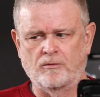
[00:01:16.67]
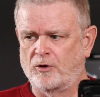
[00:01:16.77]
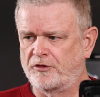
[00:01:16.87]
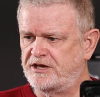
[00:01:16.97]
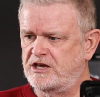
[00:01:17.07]

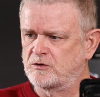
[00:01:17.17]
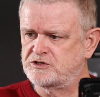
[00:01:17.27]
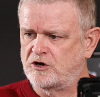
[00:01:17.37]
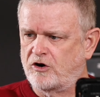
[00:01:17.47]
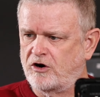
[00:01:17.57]
both the
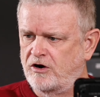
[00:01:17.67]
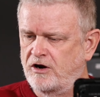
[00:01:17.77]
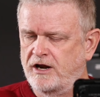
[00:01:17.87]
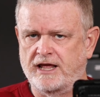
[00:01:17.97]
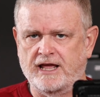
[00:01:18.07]
EOS
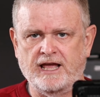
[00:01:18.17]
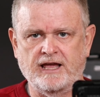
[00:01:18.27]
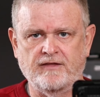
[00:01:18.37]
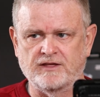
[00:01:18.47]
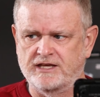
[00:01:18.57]
R
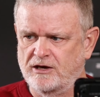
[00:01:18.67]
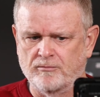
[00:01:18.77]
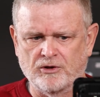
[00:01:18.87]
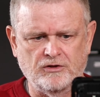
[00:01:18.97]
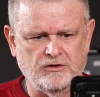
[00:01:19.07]
and the
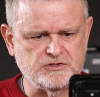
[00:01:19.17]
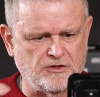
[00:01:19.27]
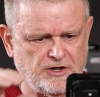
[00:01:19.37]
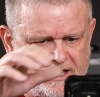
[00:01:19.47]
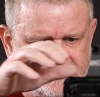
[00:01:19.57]
gimbal
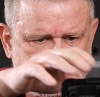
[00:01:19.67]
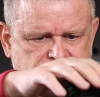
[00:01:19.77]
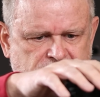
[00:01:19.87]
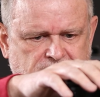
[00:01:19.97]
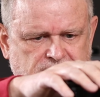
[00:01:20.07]
so that I
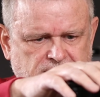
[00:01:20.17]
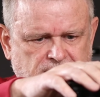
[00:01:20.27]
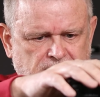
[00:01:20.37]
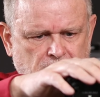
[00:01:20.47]
can take